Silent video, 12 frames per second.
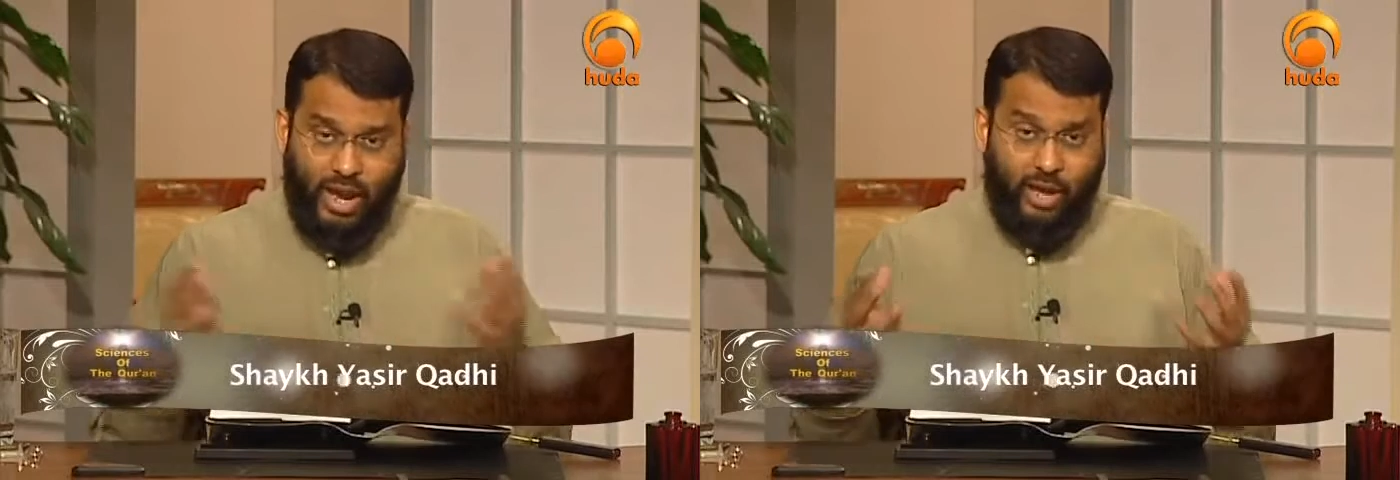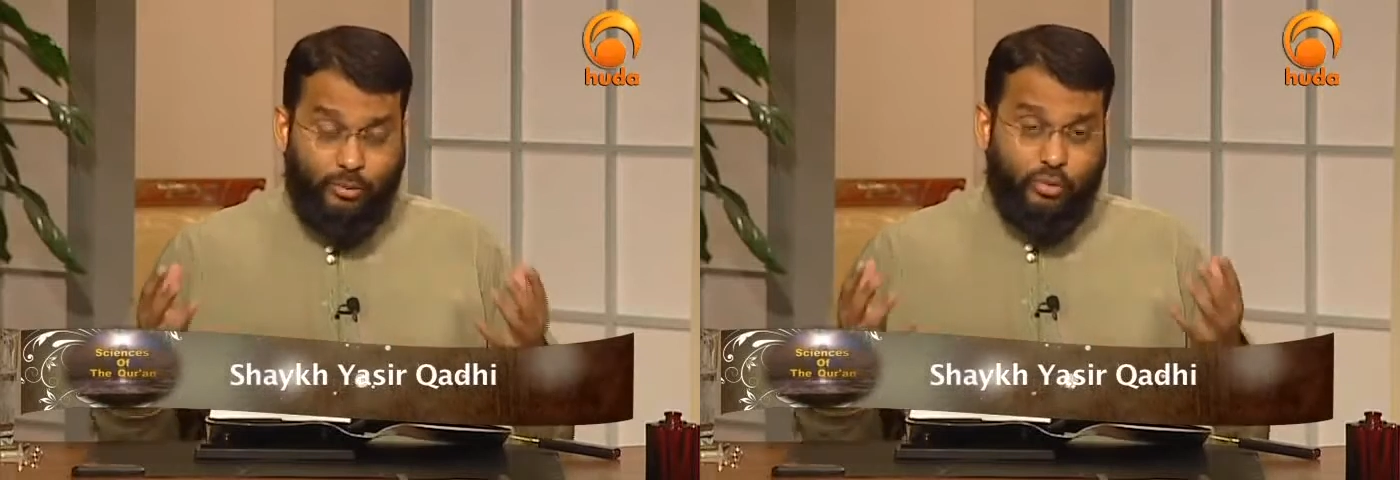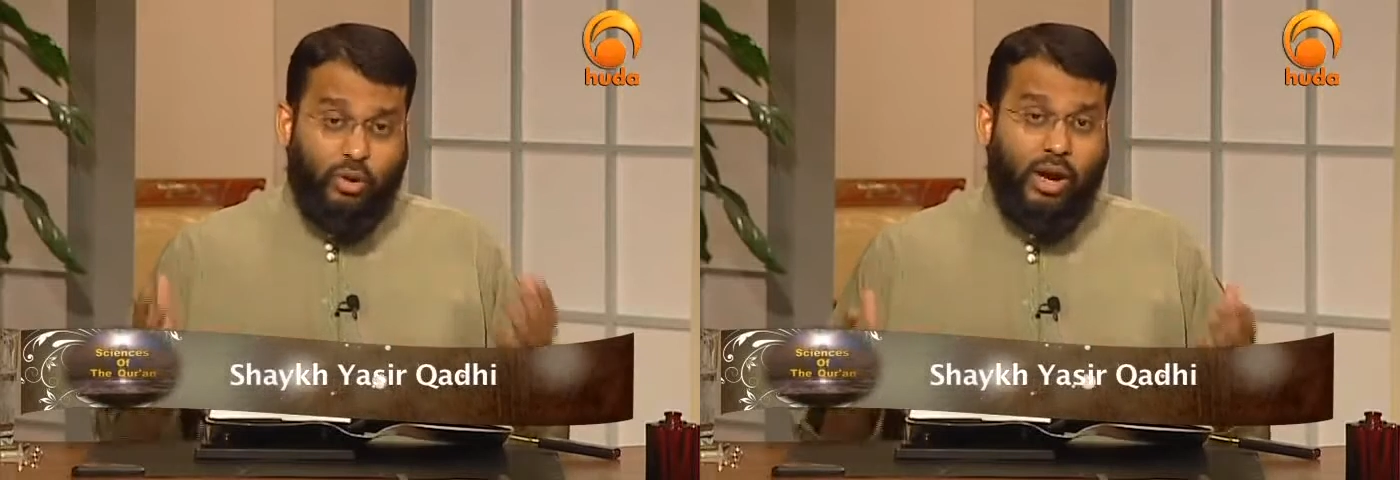
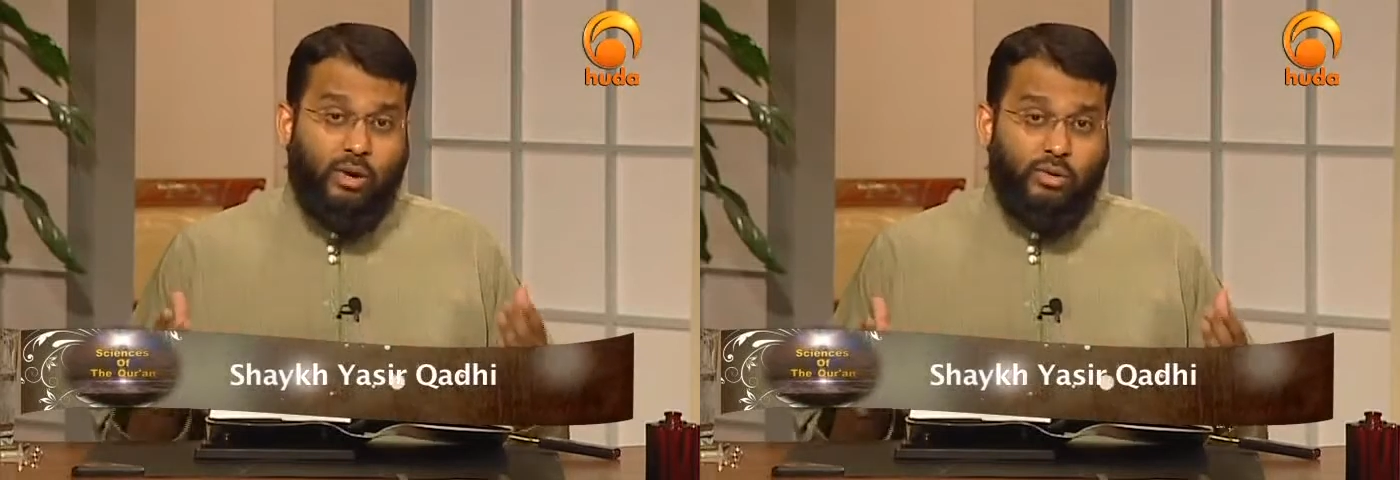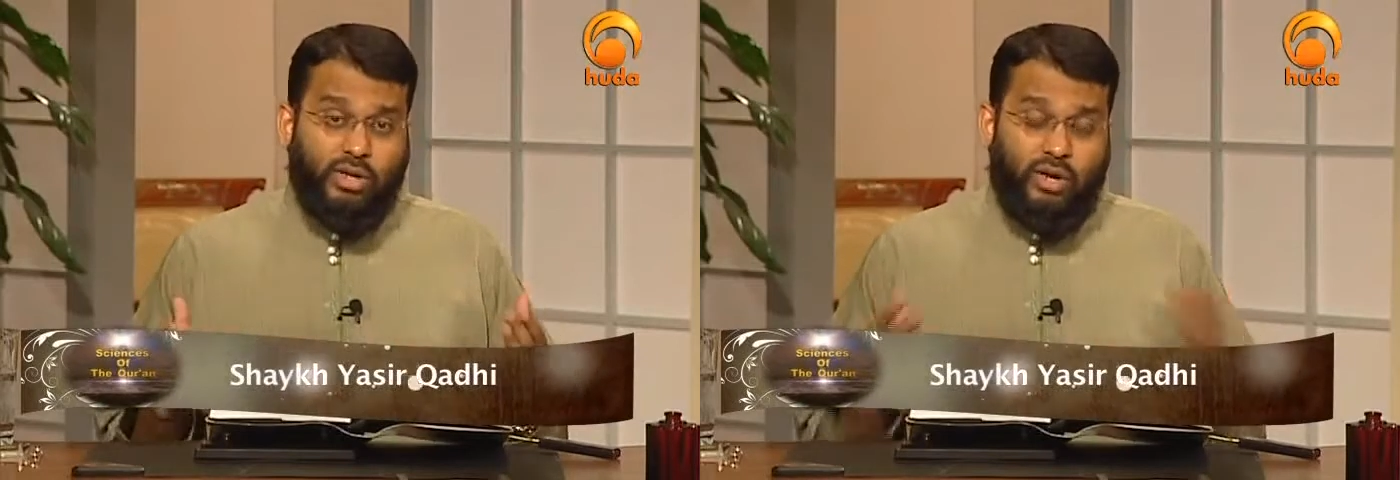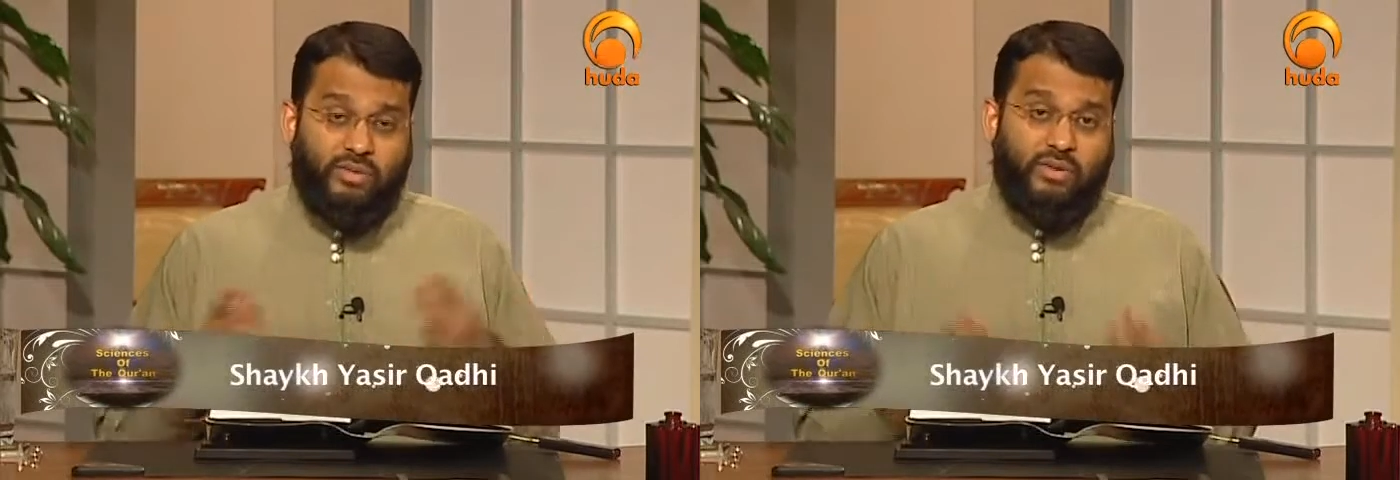and
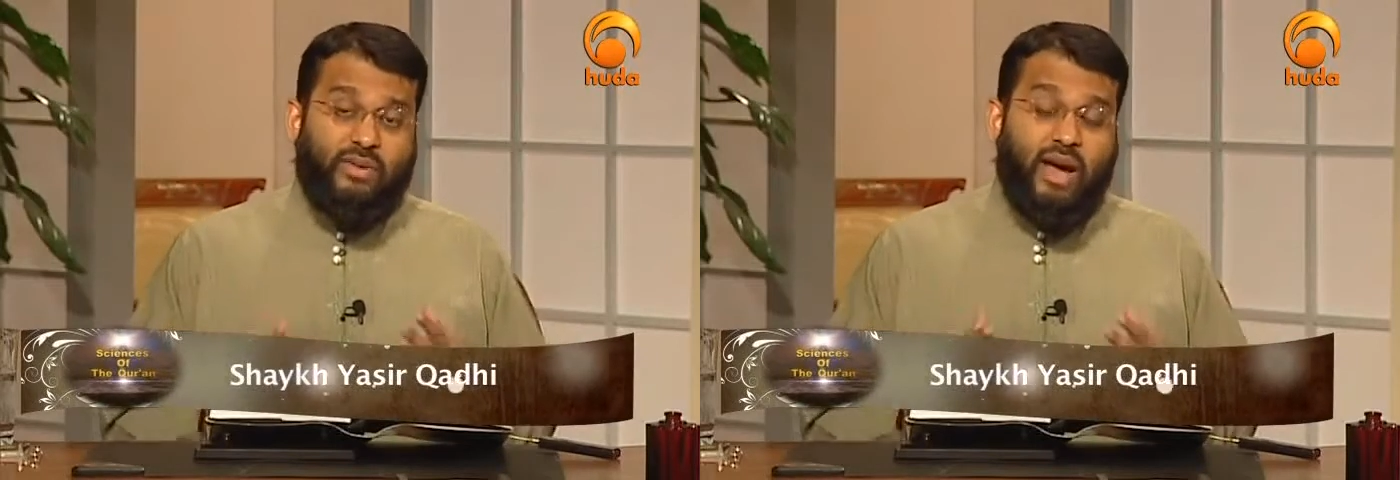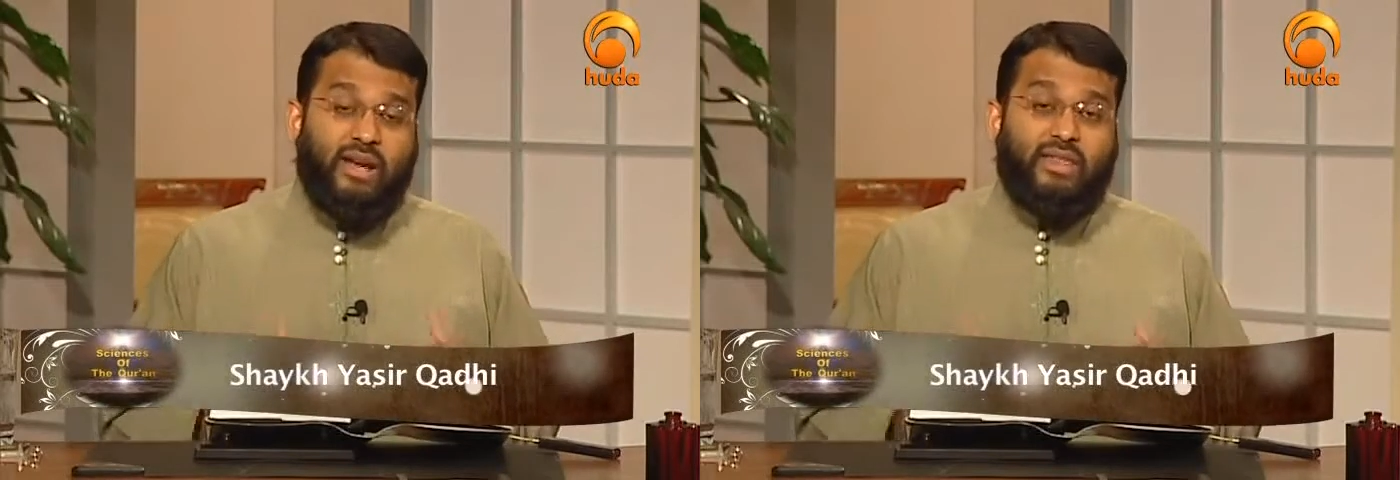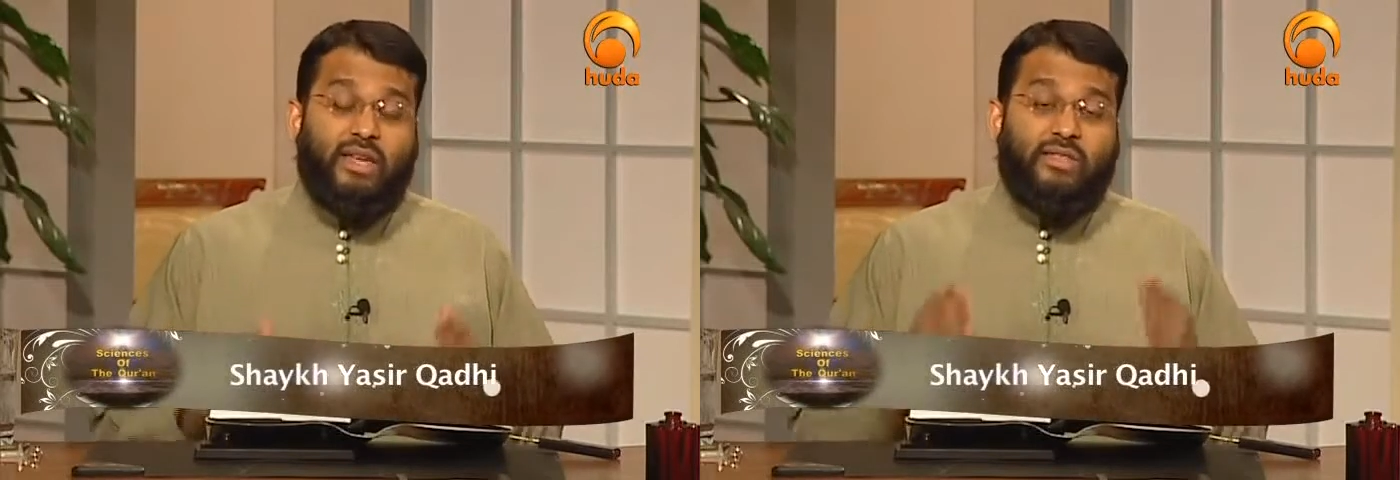proud of the
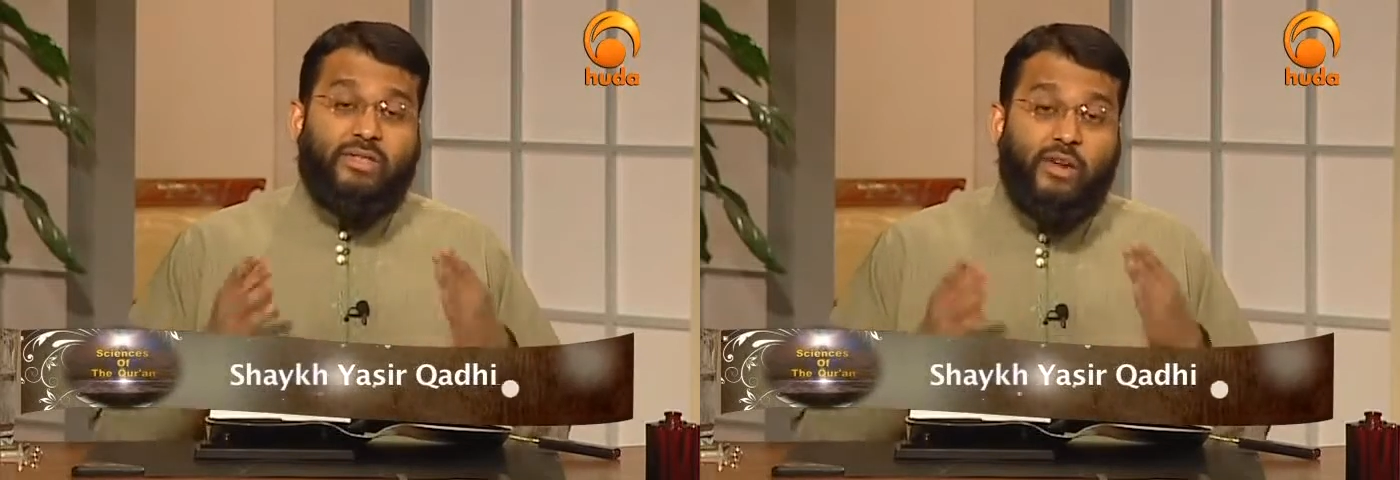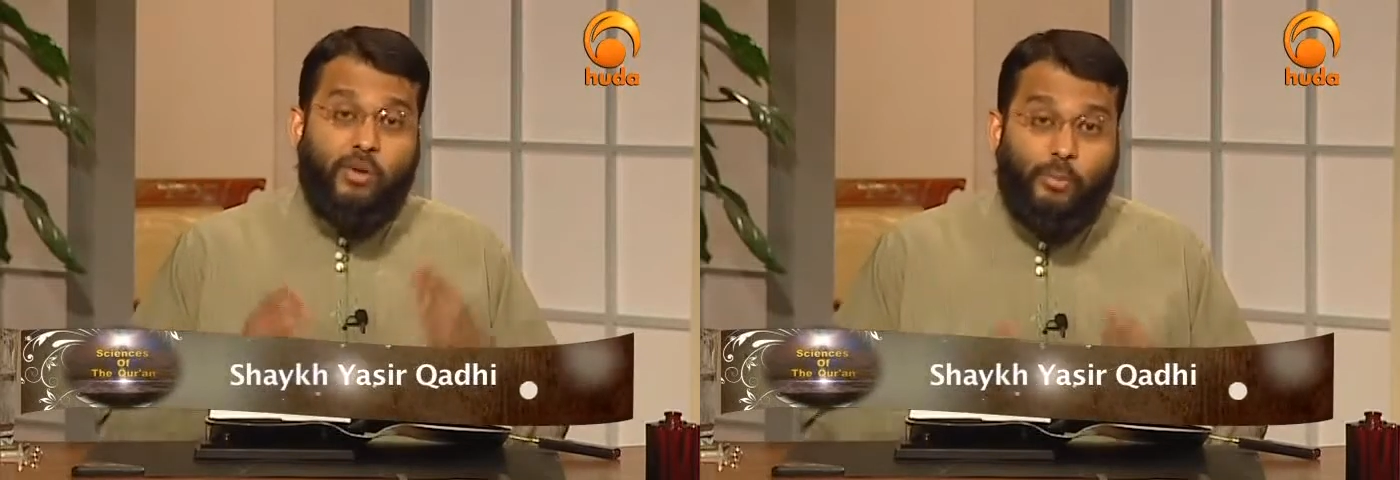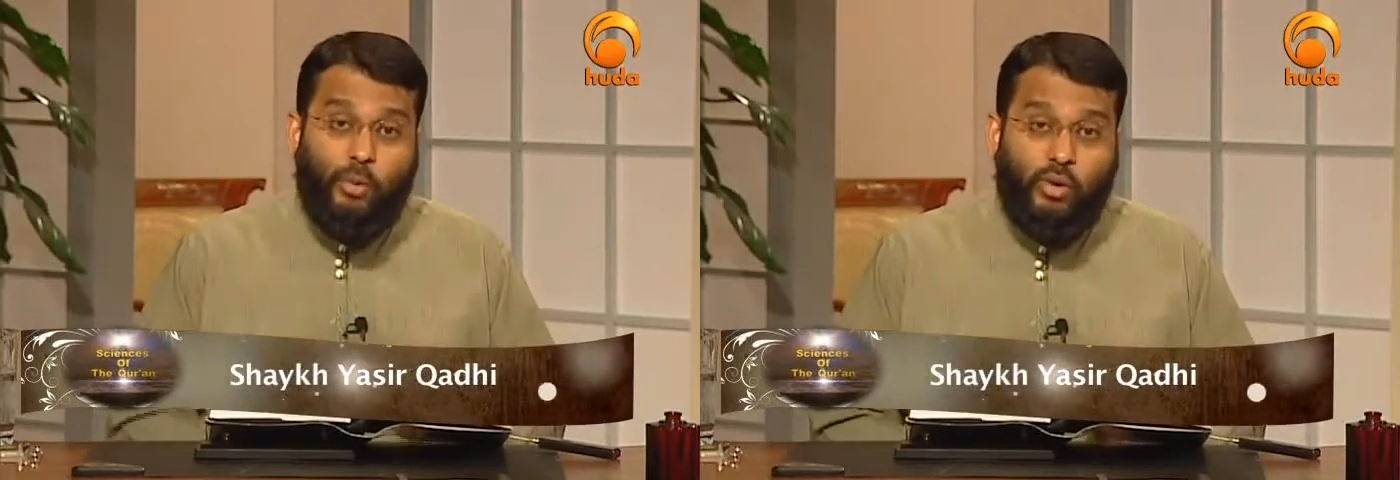fact that
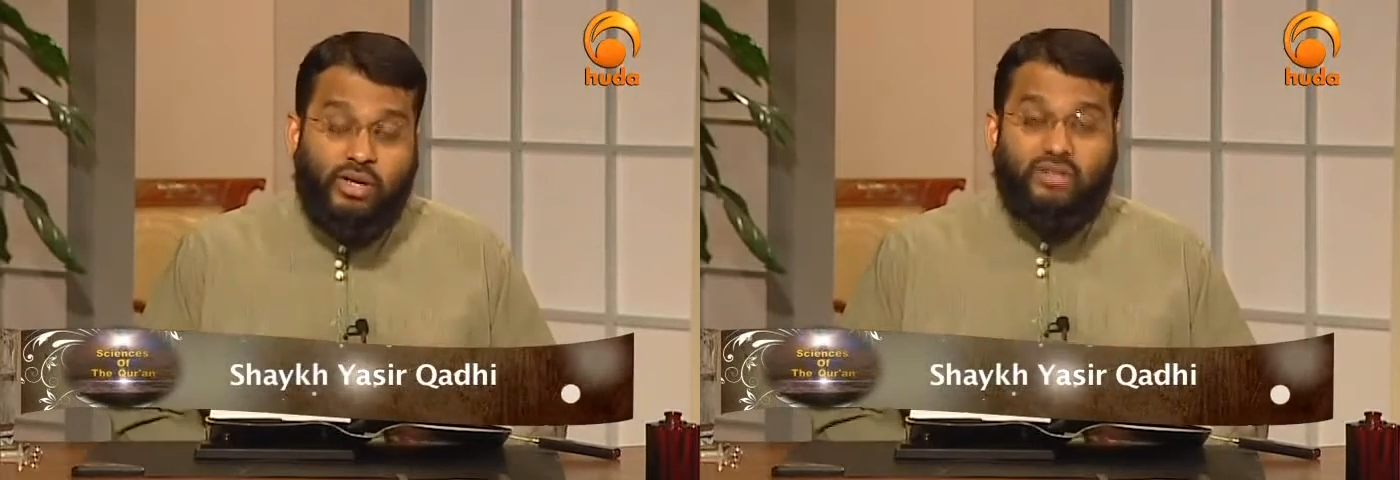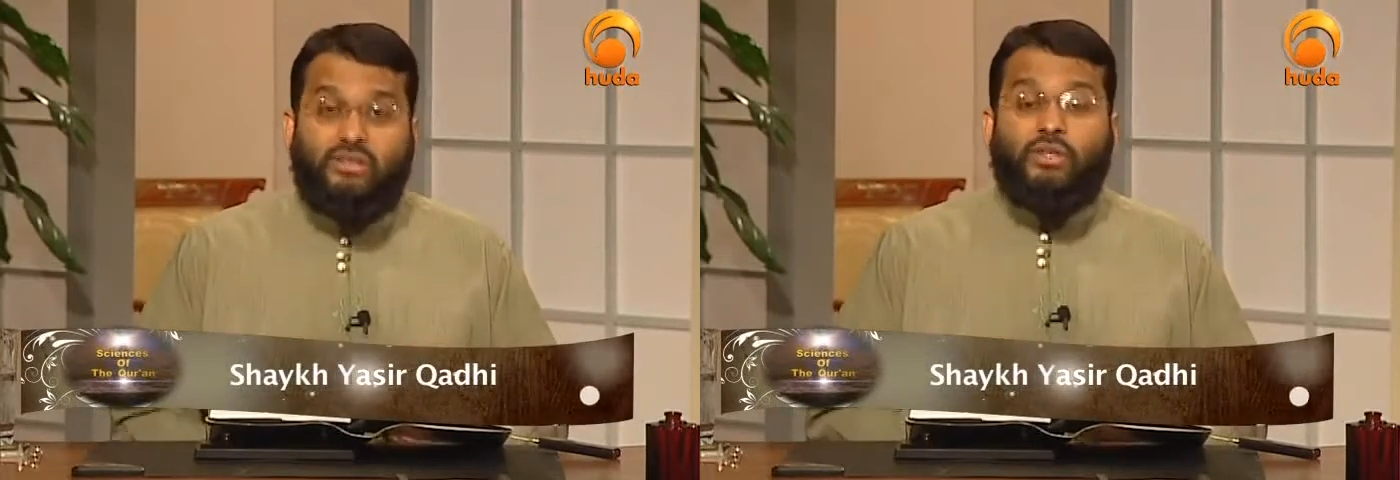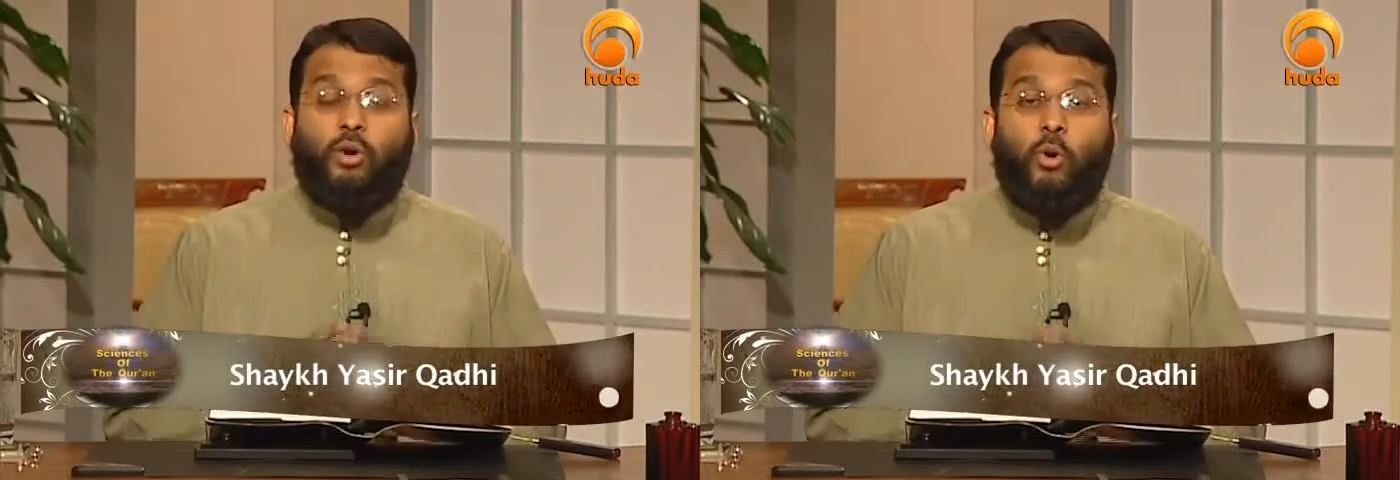their book is the